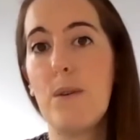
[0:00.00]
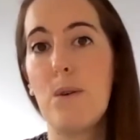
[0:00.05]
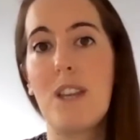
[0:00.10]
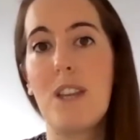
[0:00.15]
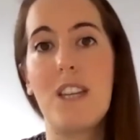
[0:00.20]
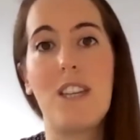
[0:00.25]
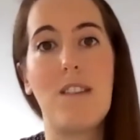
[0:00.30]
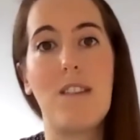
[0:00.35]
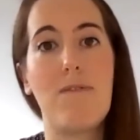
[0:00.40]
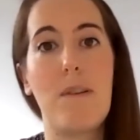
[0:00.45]
all
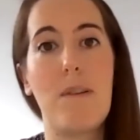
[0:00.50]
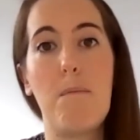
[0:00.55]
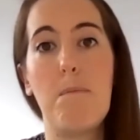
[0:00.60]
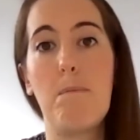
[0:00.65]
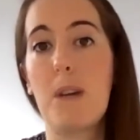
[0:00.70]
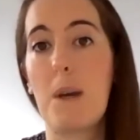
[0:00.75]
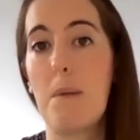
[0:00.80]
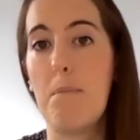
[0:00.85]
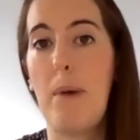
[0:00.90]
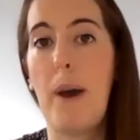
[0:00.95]
the different
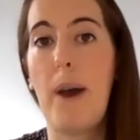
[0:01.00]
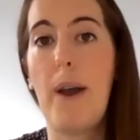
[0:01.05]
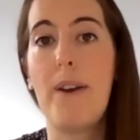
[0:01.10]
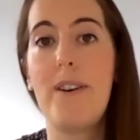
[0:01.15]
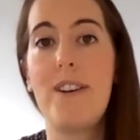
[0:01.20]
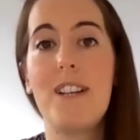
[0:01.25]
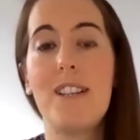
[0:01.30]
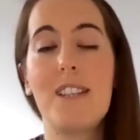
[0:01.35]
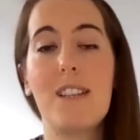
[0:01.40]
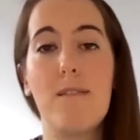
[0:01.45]

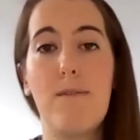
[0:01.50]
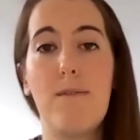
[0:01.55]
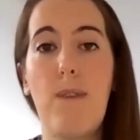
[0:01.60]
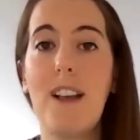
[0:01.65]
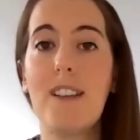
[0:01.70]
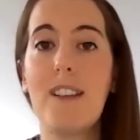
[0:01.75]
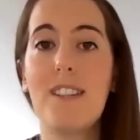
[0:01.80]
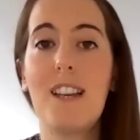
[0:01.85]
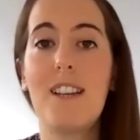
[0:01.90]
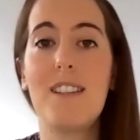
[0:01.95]
components and
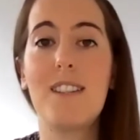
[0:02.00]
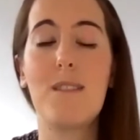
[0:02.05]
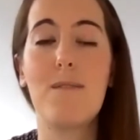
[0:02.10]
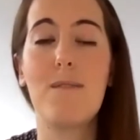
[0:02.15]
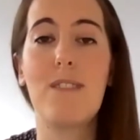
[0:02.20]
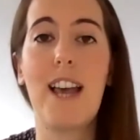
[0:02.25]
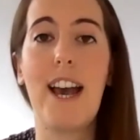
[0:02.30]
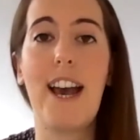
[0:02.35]
facets of